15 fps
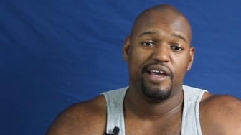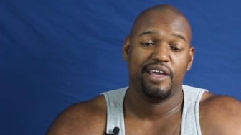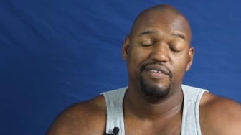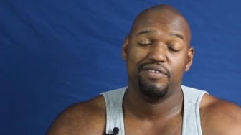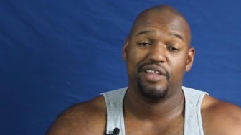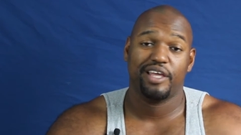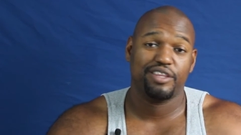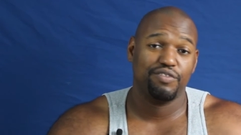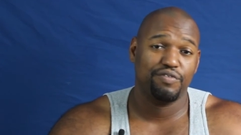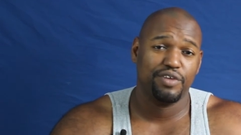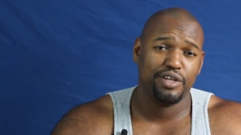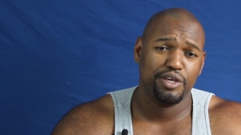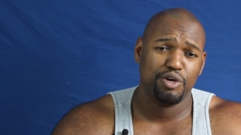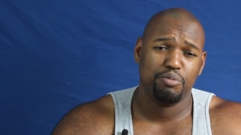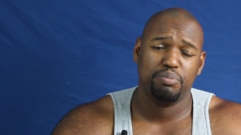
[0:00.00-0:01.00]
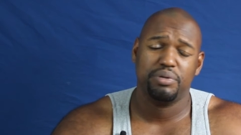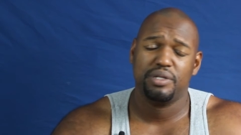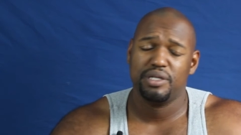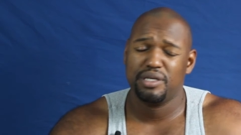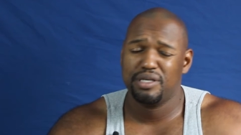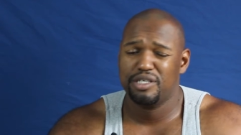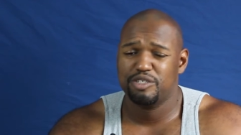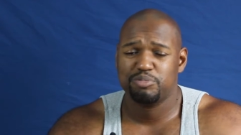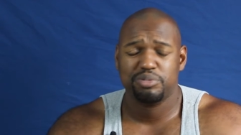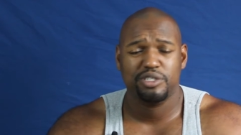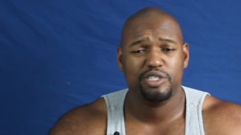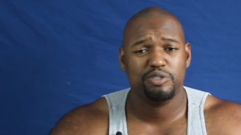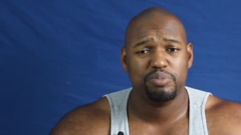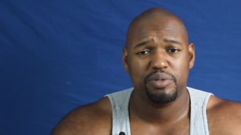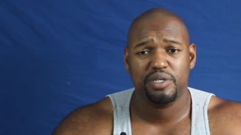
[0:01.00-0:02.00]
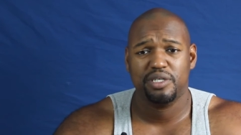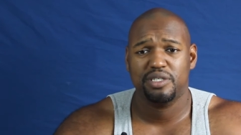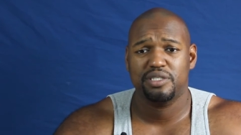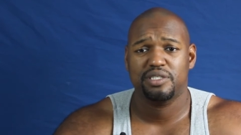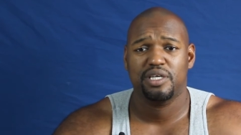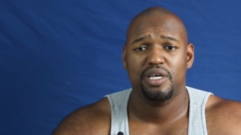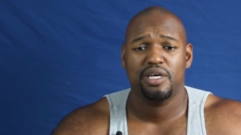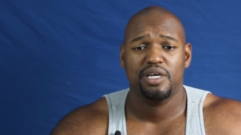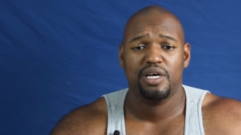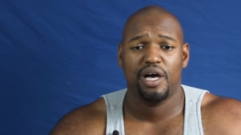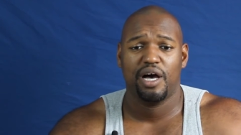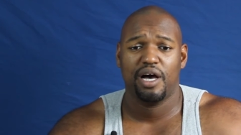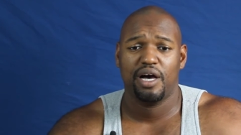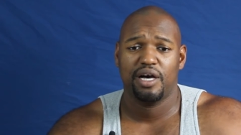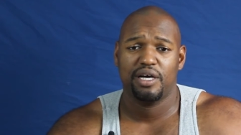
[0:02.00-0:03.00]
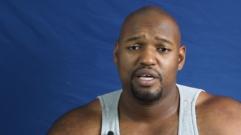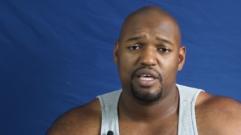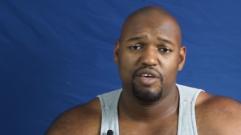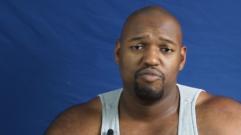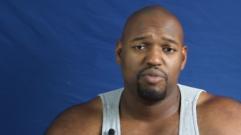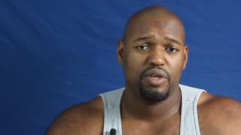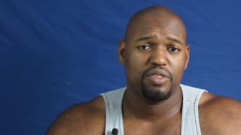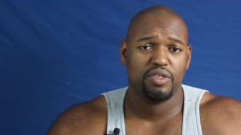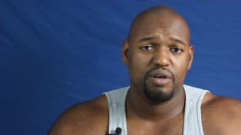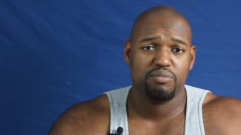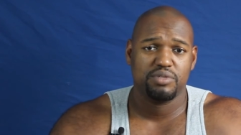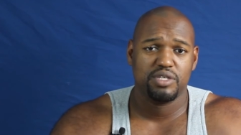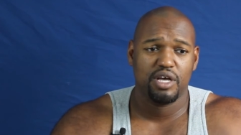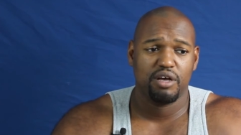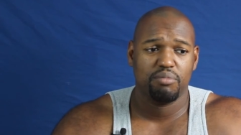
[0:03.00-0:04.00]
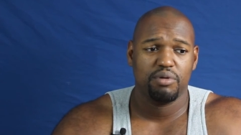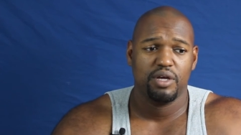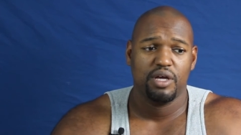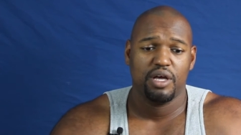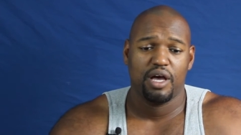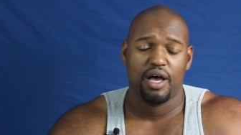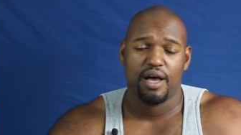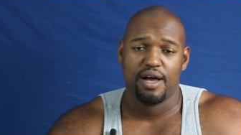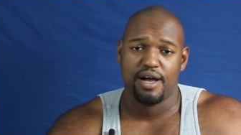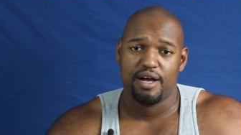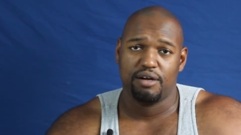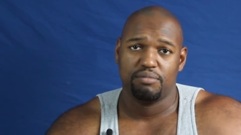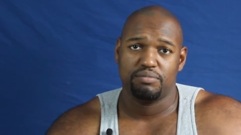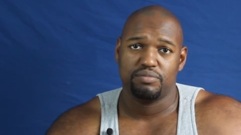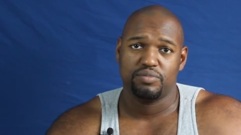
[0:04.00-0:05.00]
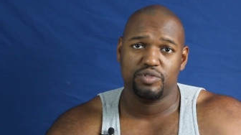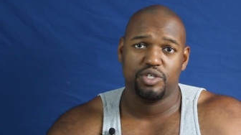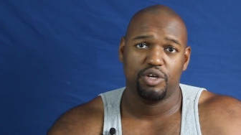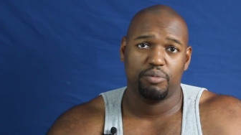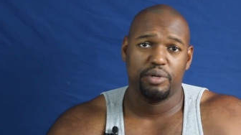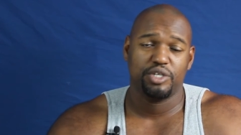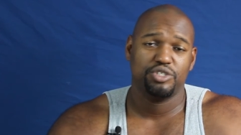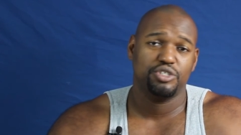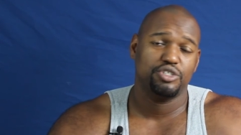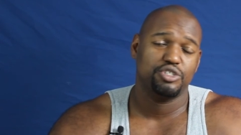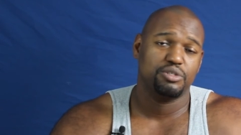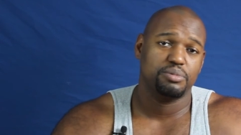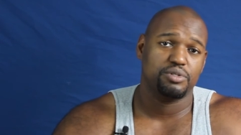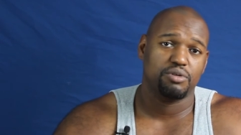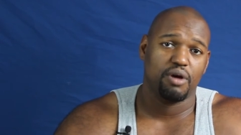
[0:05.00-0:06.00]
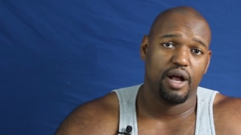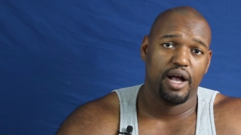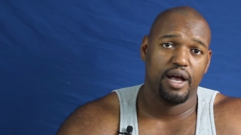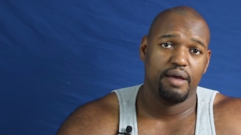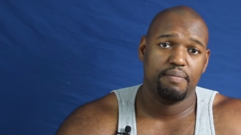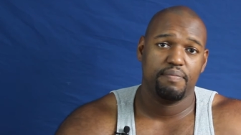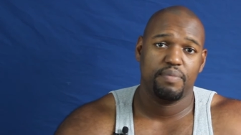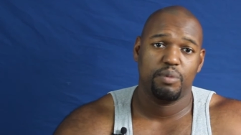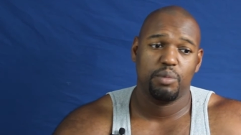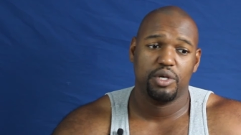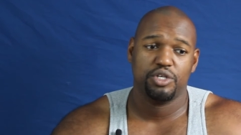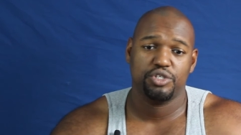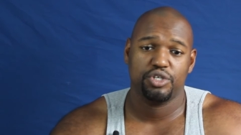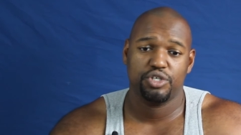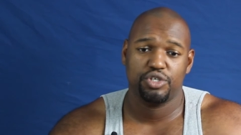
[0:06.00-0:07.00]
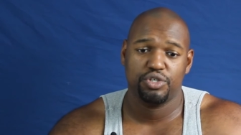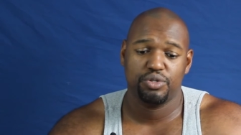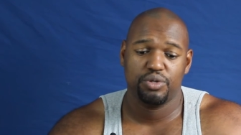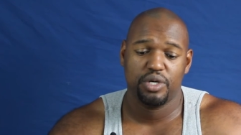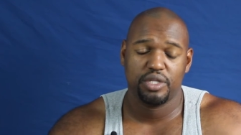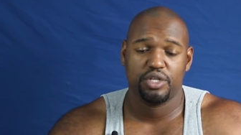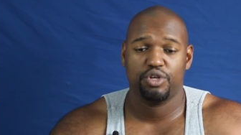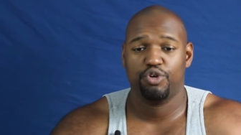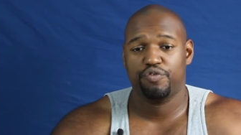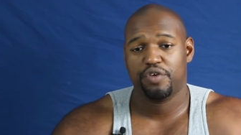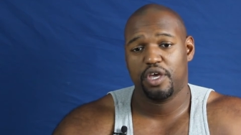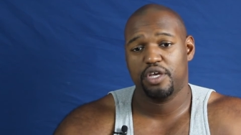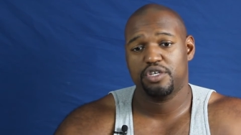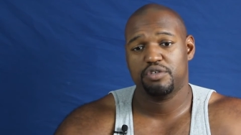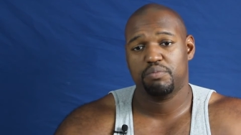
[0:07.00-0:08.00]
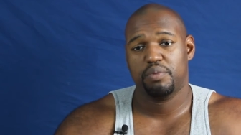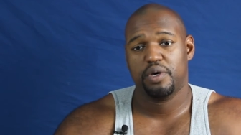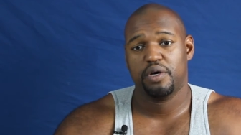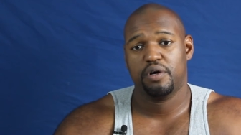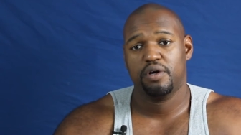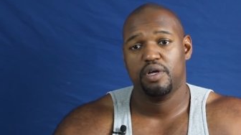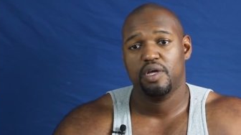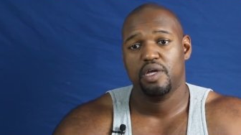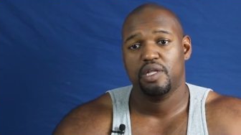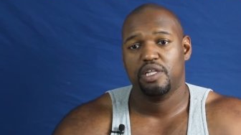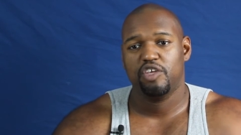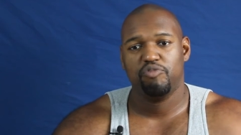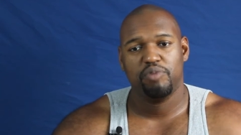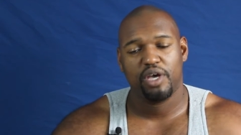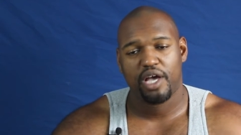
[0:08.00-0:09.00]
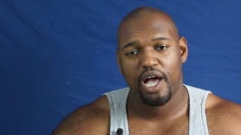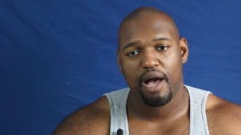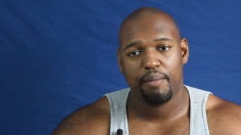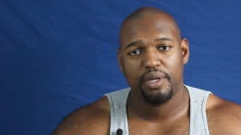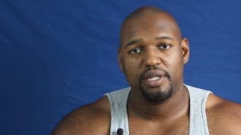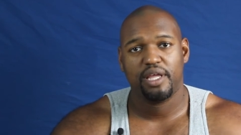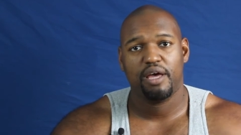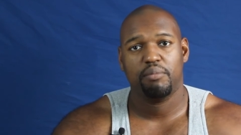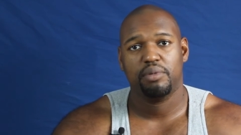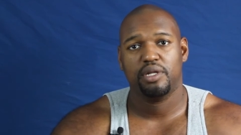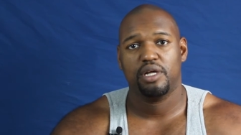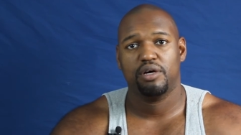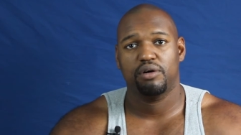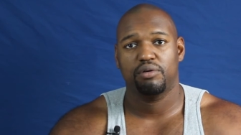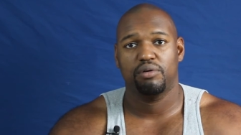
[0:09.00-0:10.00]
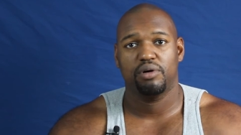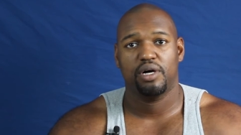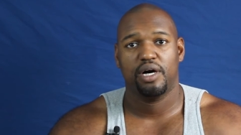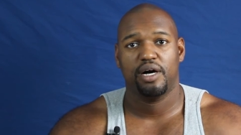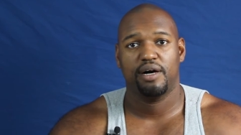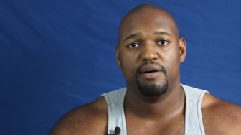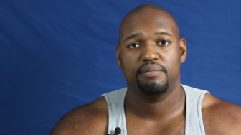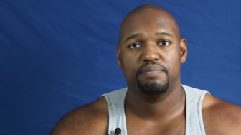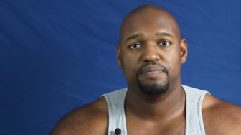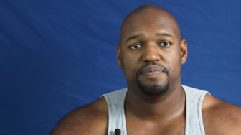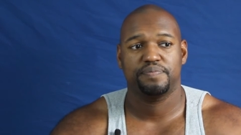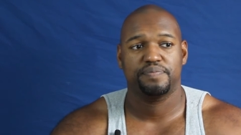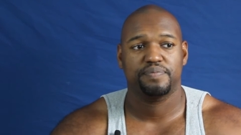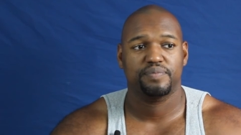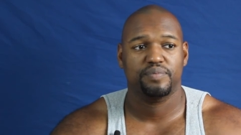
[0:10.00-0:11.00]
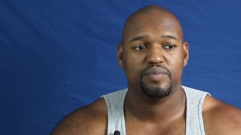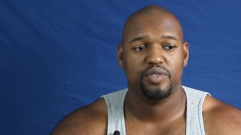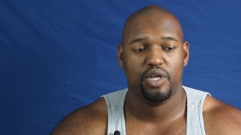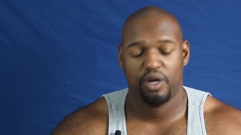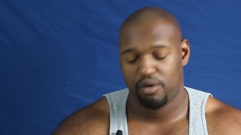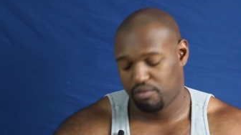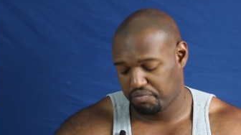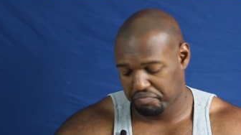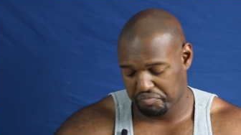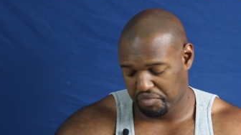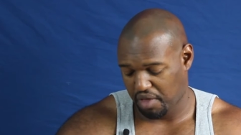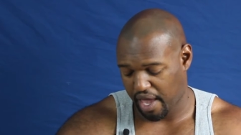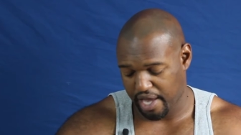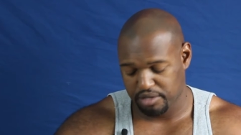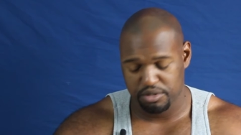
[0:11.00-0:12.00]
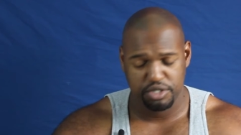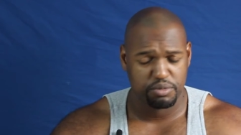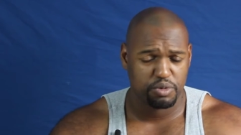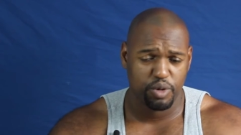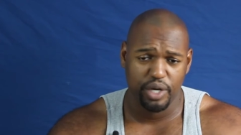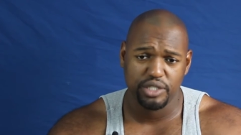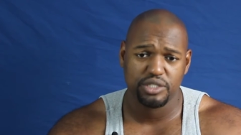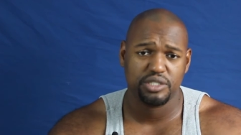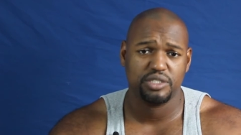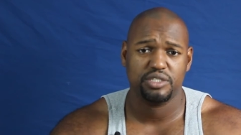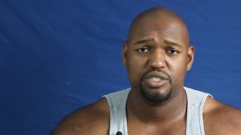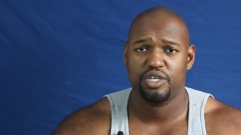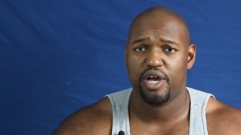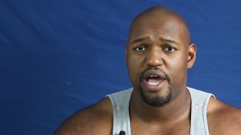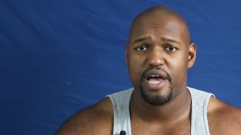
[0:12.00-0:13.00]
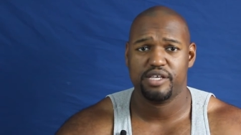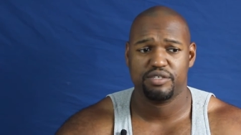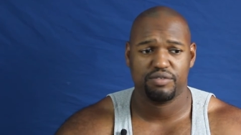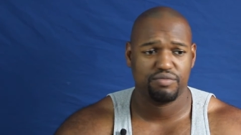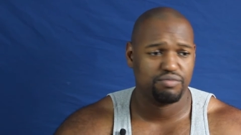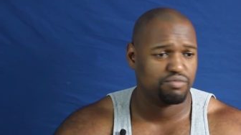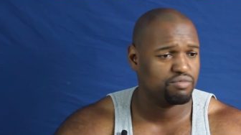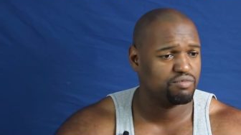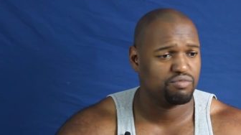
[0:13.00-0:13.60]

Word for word: If you like the video, please, please, please give me a thumbs up. You know, make sure you subscribe, make sure you hit the notification bell, leave me a comment down below. You know, ask you some questions, you know, how's the